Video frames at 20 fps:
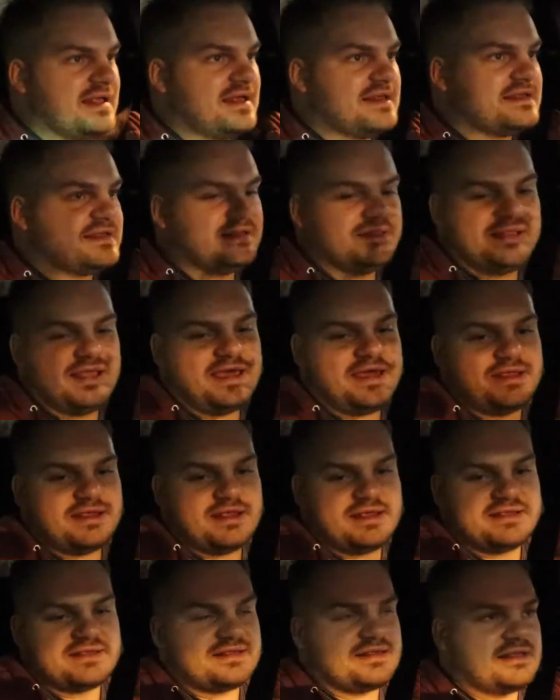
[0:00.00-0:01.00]
It's late.
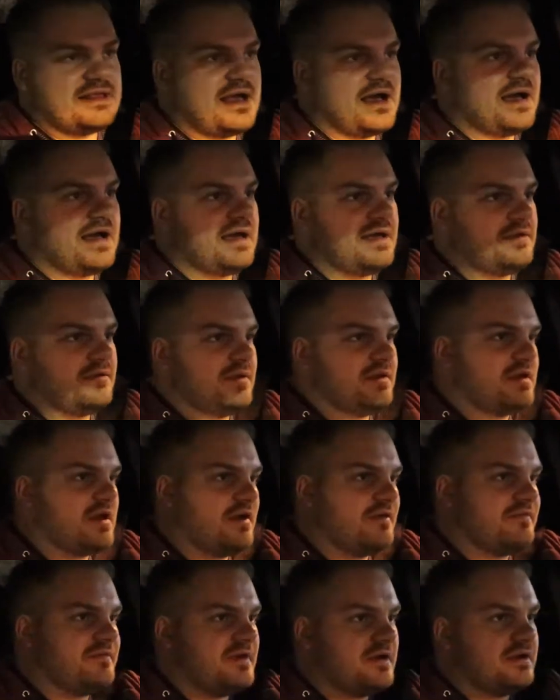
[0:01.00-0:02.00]
It's nine. Well,
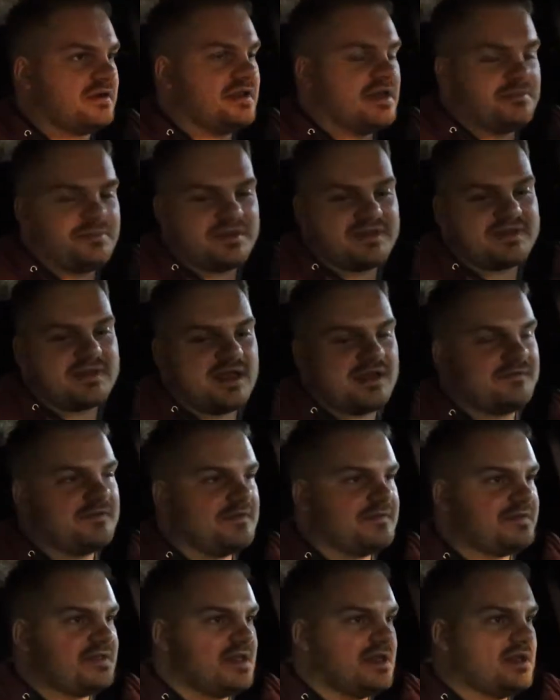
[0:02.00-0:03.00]
not very late, but it's nine
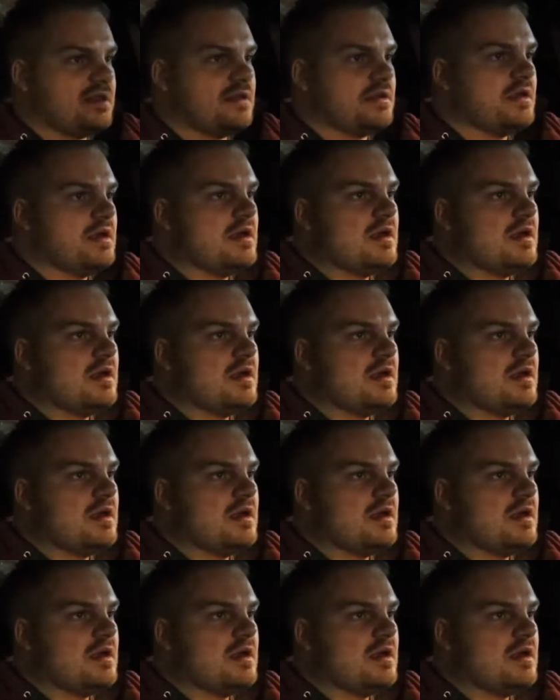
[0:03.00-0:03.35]
fifteen.